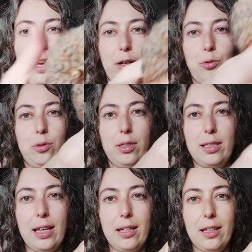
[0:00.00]
actual
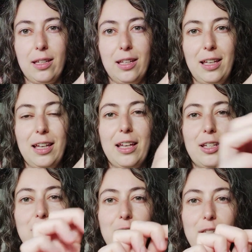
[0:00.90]
stick
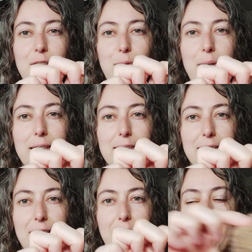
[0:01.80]
to make the
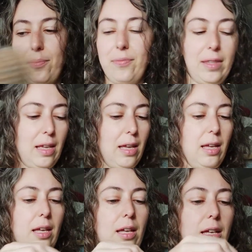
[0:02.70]
stem.
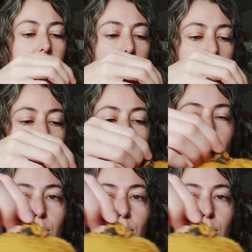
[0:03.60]
There's